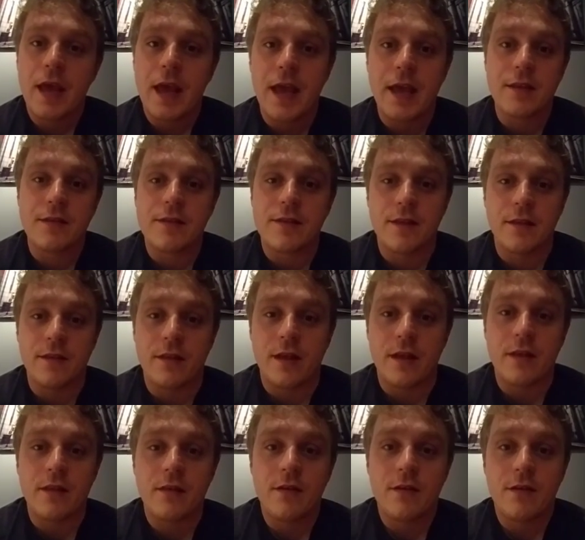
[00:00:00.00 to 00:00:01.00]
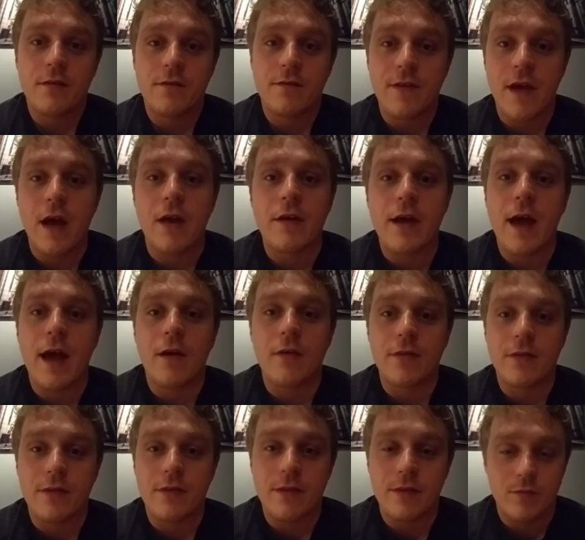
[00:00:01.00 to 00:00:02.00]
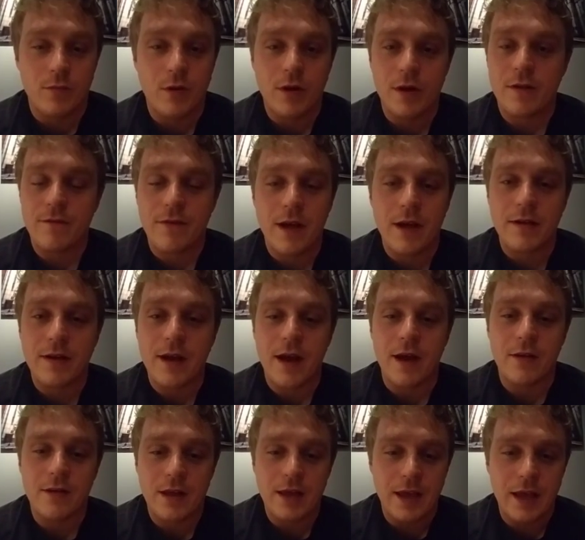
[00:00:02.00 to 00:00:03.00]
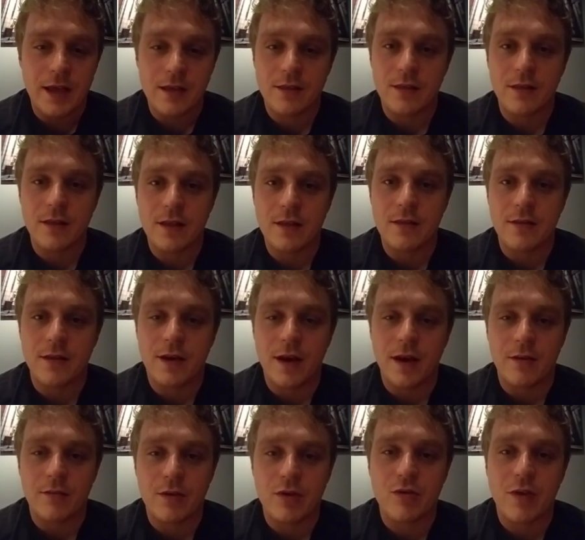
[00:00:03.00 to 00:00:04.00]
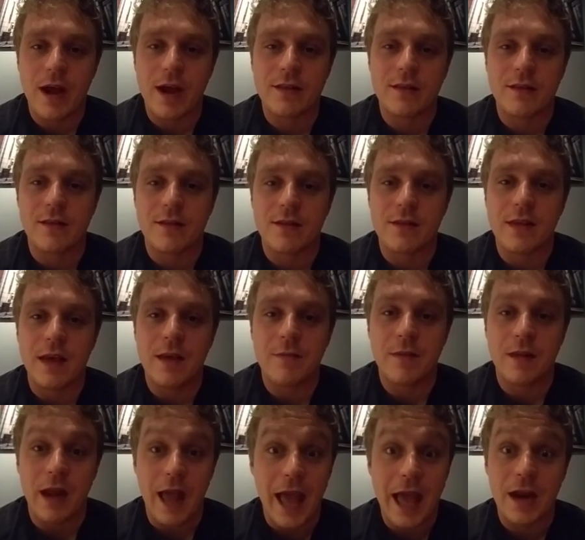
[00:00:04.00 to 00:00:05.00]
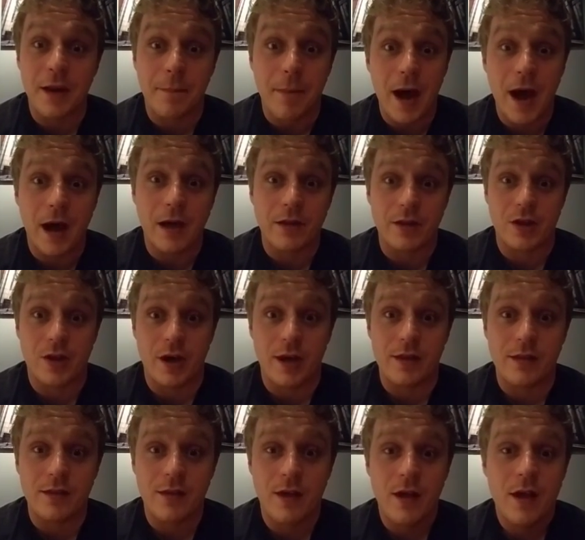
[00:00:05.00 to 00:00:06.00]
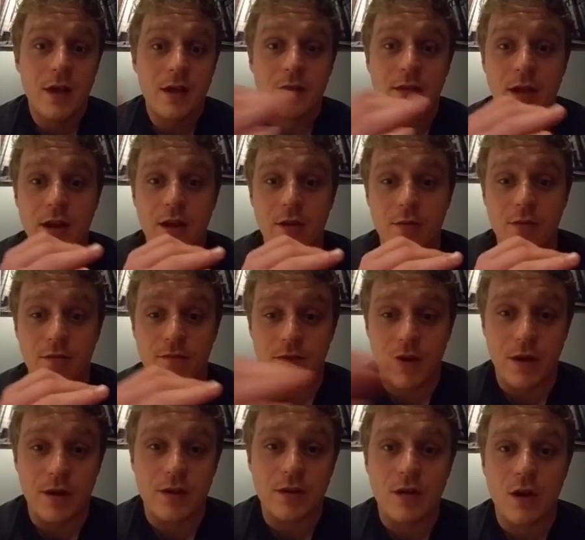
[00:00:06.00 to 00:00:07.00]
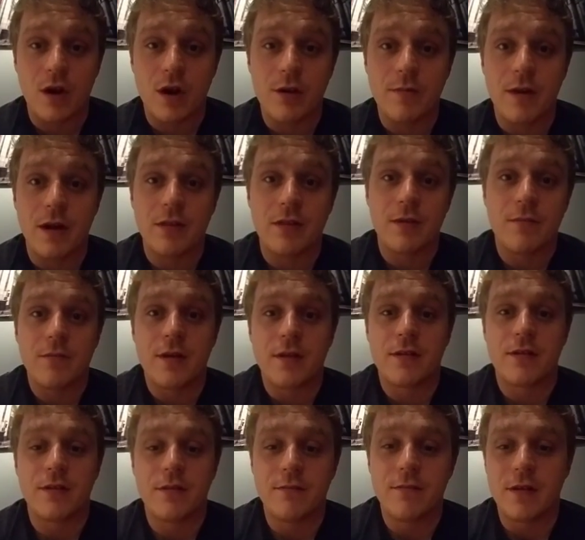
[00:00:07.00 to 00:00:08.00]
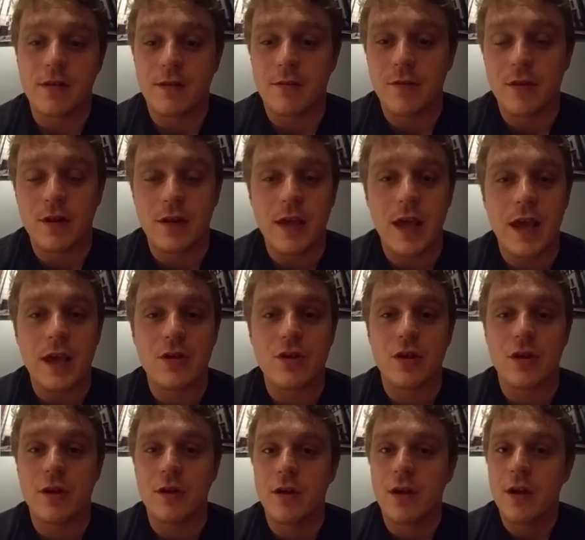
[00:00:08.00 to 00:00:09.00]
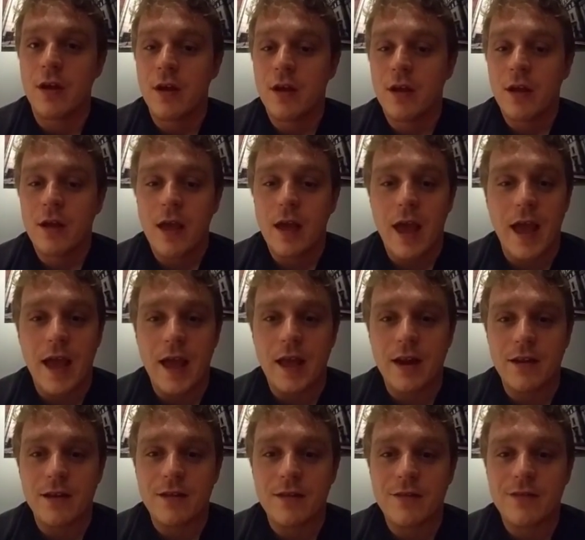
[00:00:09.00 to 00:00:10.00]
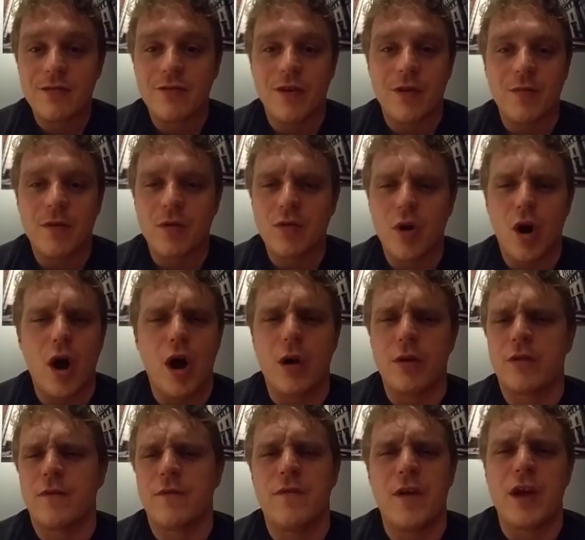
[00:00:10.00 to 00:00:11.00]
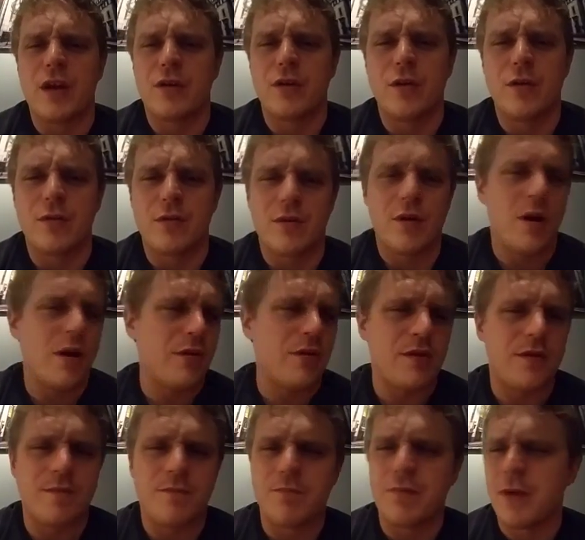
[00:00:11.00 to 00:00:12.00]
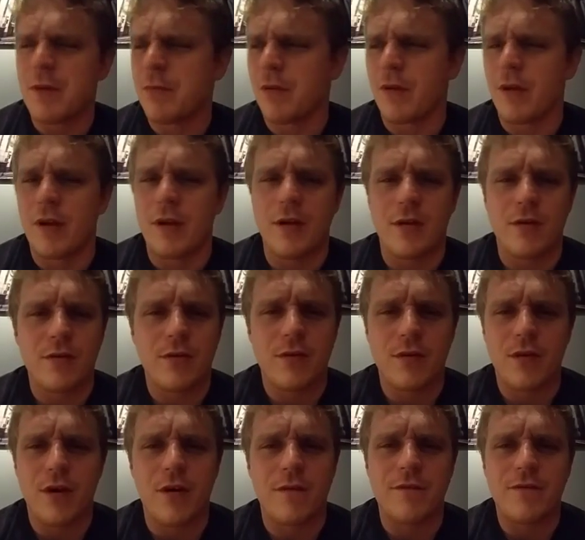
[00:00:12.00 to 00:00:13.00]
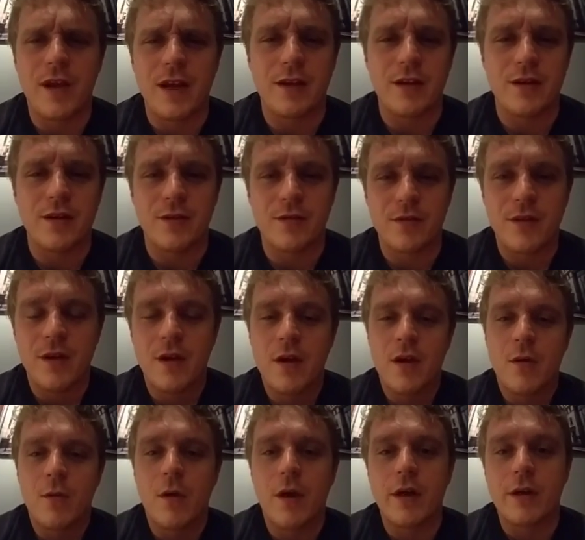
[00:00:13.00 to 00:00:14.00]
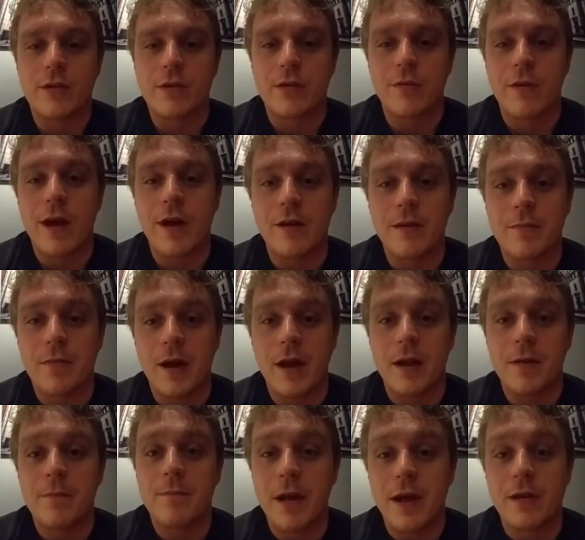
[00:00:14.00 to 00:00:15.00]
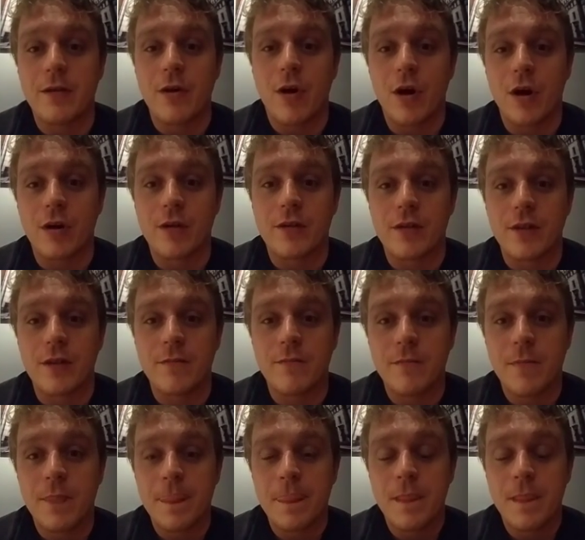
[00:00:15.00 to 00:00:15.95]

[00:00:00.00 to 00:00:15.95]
When he found out, he instantly retracted the statement and apologized. Said he was very sorry about the miscommunication. And Trump goes, "Oh, it's fake news. All these people here, they're all fake news." While he's surrounded by Ben Carson